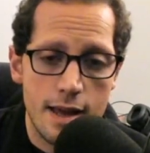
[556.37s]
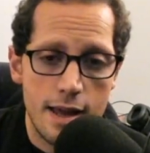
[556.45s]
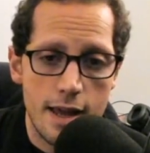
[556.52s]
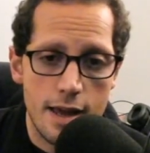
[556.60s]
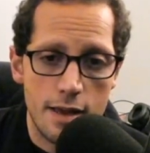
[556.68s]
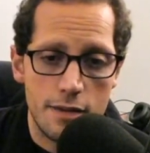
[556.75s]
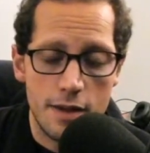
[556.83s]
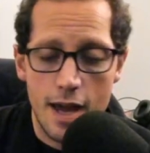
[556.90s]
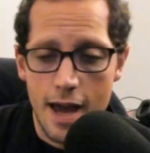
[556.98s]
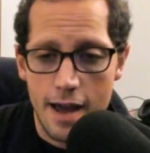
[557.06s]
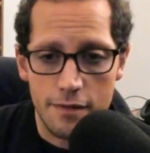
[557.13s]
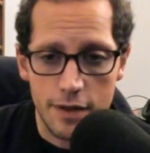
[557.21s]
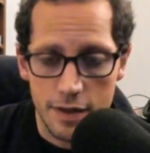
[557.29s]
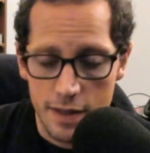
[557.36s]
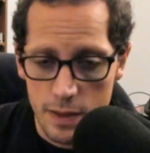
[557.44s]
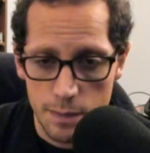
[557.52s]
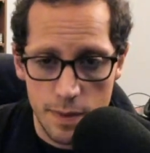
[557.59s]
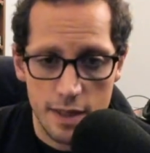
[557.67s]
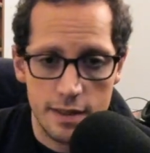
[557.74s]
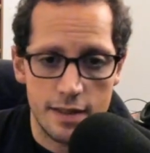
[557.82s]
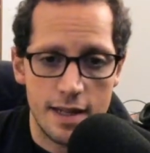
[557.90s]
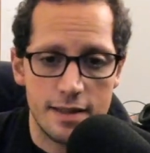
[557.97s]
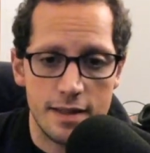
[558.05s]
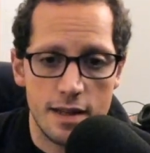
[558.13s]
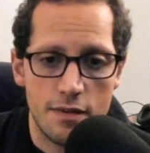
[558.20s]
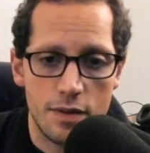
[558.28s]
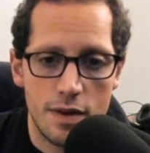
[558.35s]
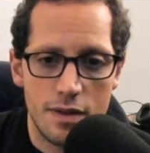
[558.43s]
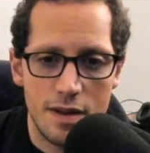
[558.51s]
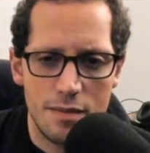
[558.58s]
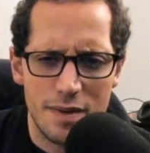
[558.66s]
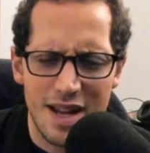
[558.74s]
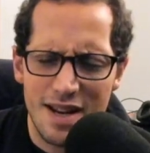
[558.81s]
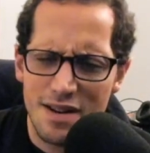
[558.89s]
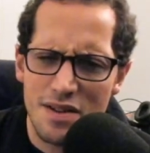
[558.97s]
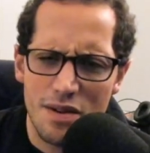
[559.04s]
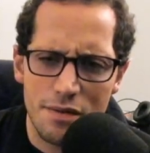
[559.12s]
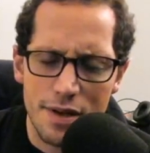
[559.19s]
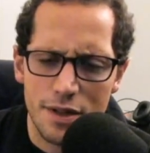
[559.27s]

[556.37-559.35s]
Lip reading: They have like these big sets and everything, but I don't know.